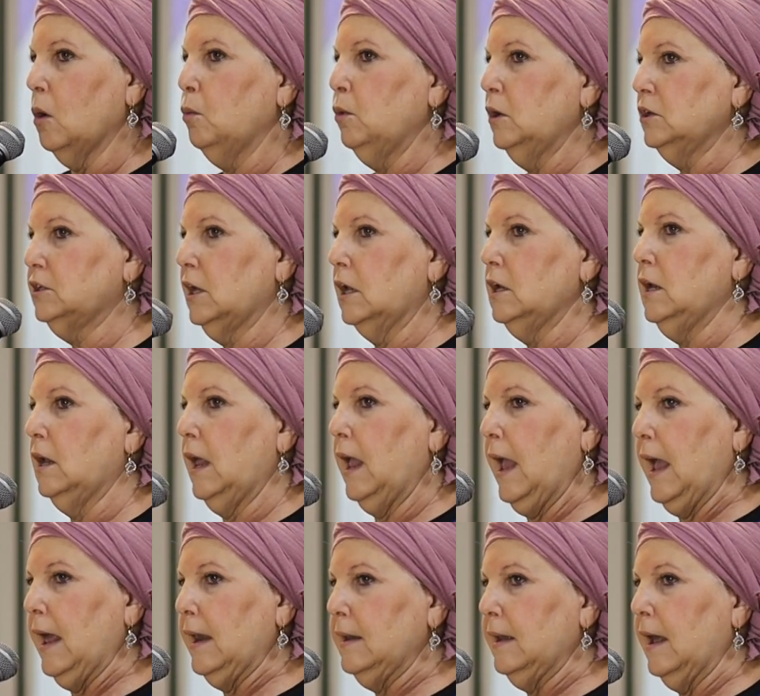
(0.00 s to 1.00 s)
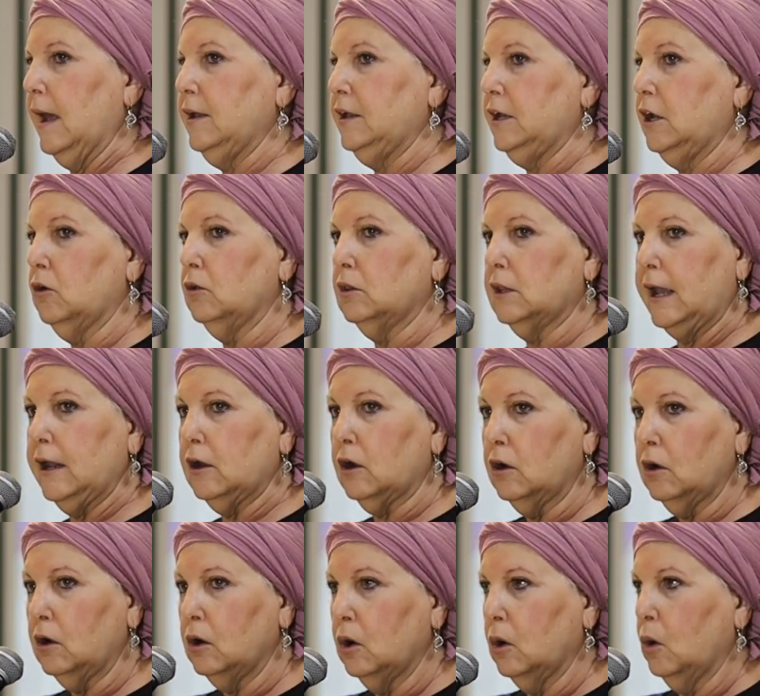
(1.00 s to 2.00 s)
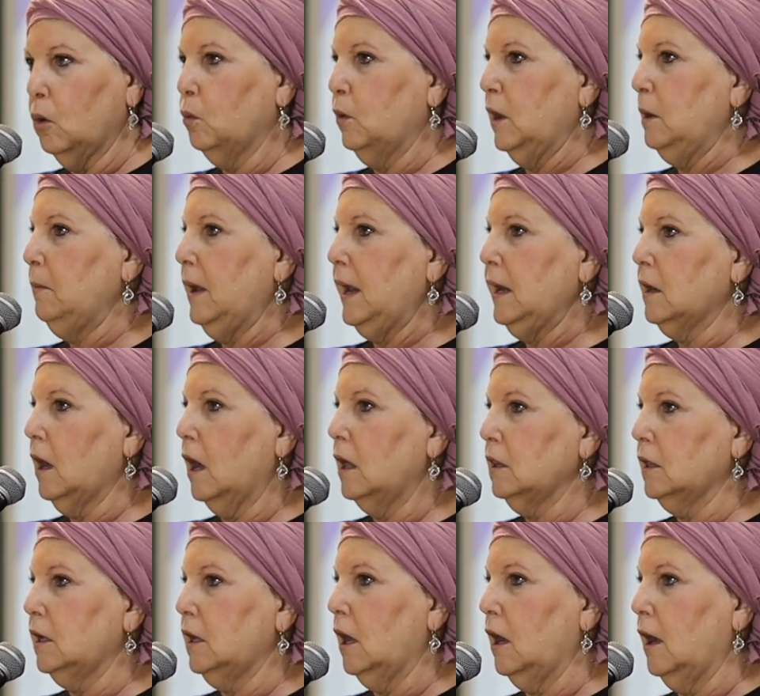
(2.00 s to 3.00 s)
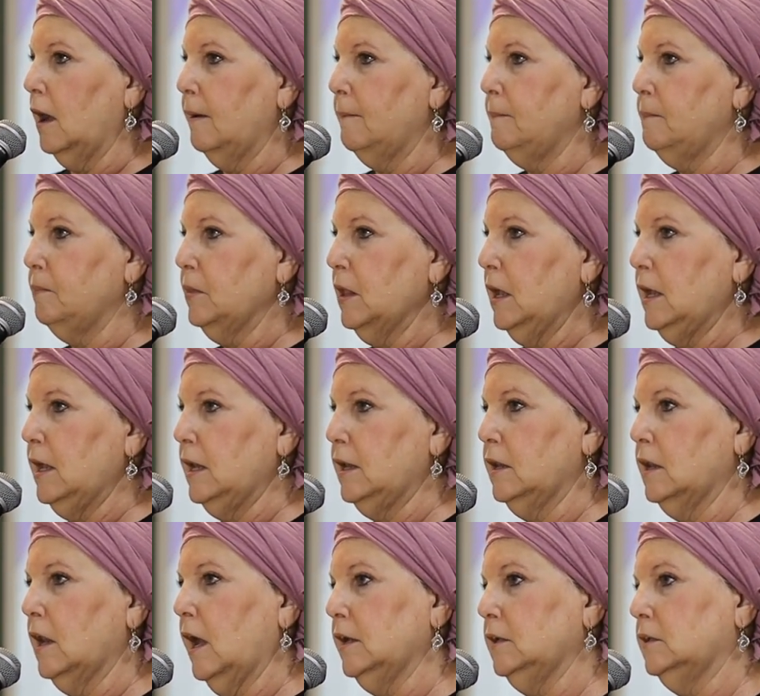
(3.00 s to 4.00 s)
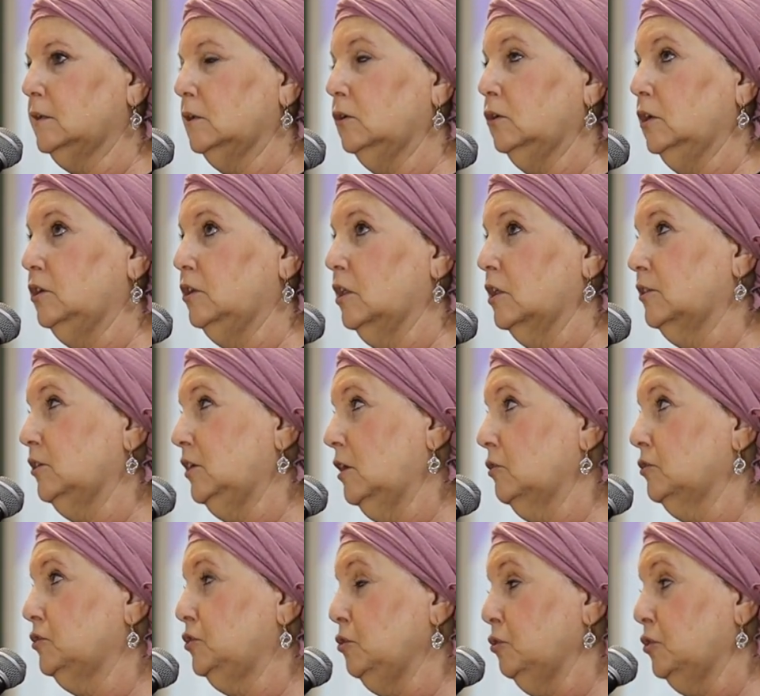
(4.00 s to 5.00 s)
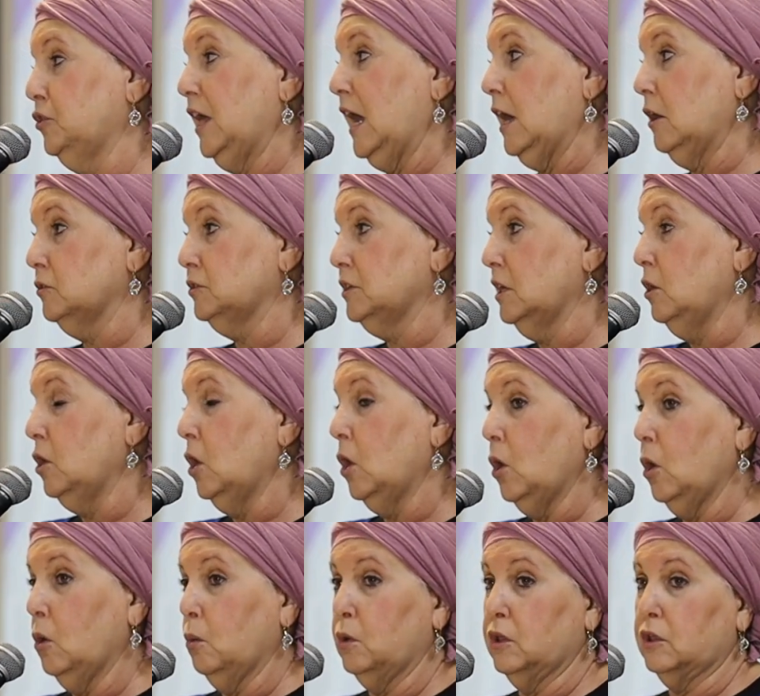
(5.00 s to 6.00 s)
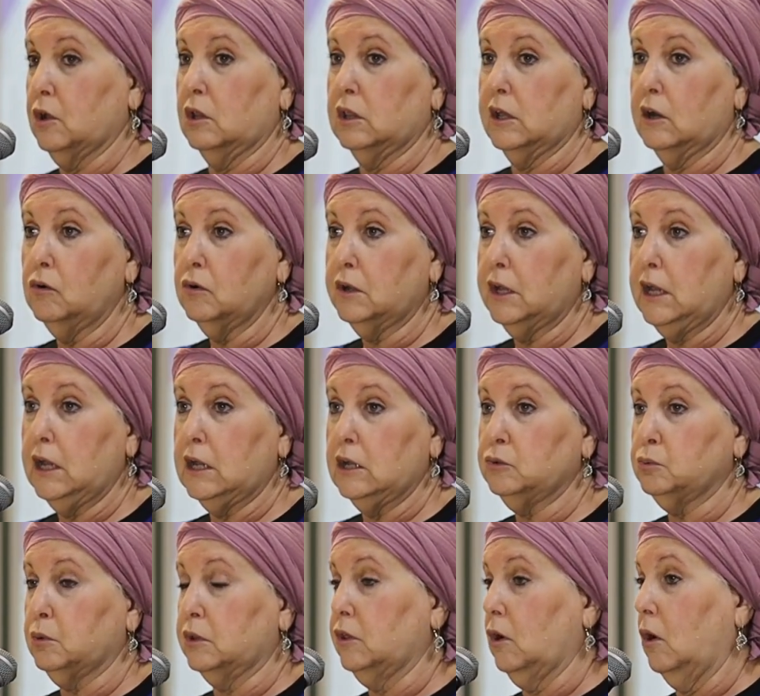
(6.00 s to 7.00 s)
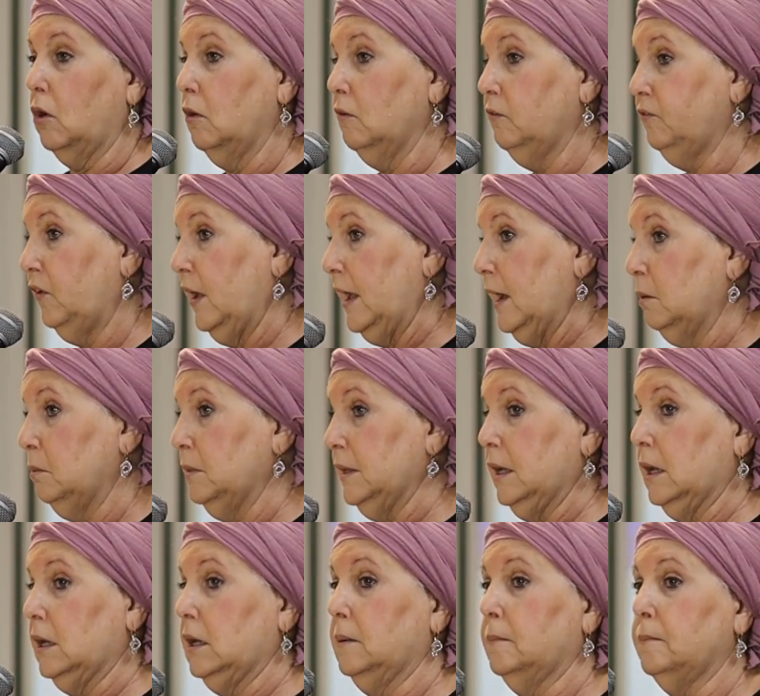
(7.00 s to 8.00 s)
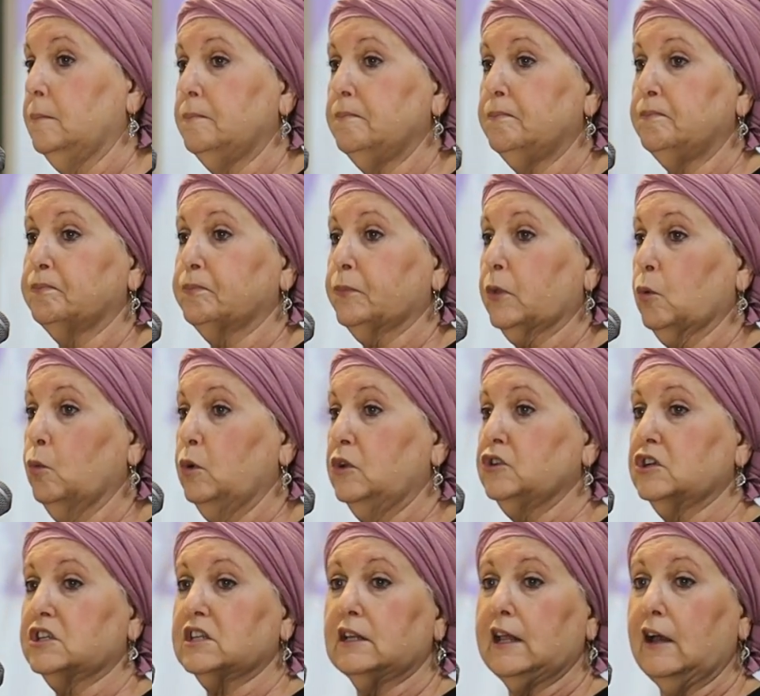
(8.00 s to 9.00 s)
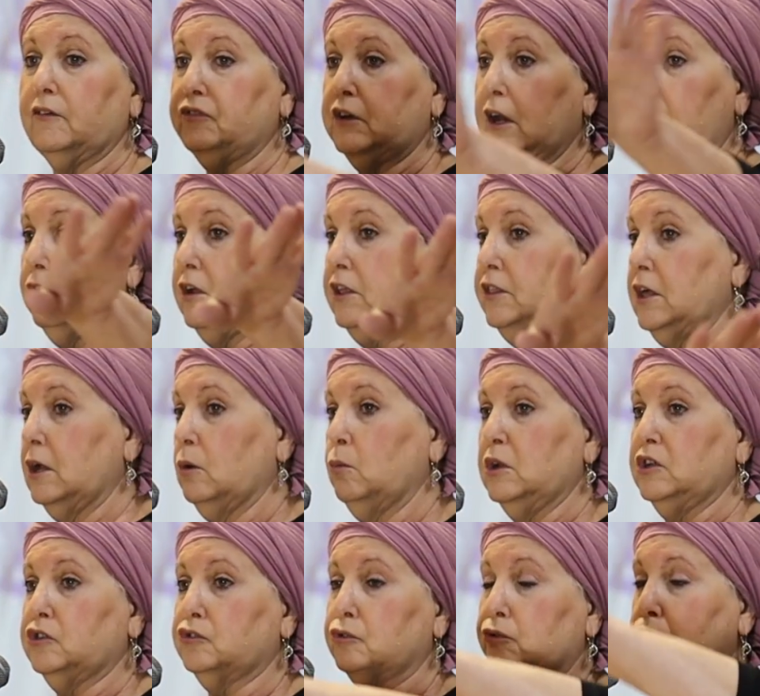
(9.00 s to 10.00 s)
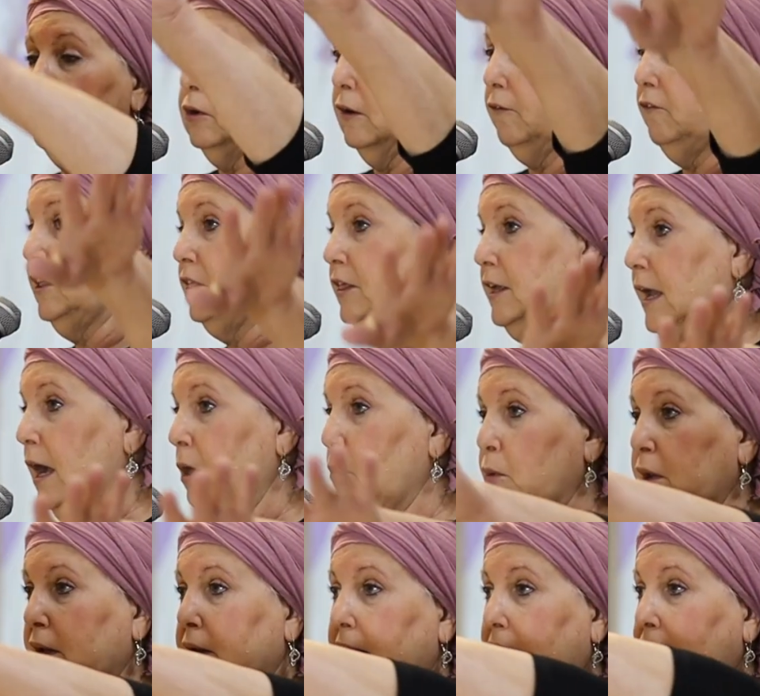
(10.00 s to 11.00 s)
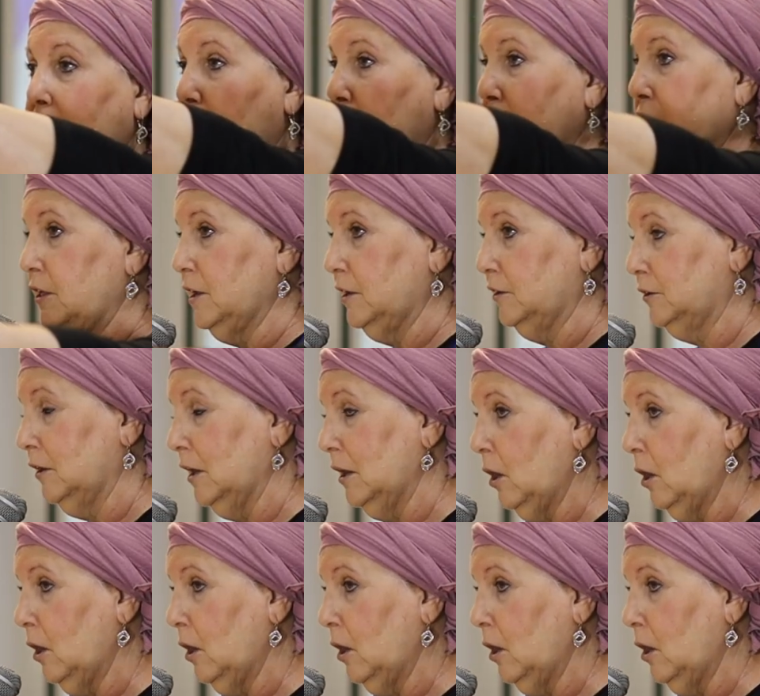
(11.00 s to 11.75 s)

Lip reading: We said, and a year later, we made Aliyah in the year 2000 with our little kids, with the whole family, and we just left everything. We threw everything out. We gave everything.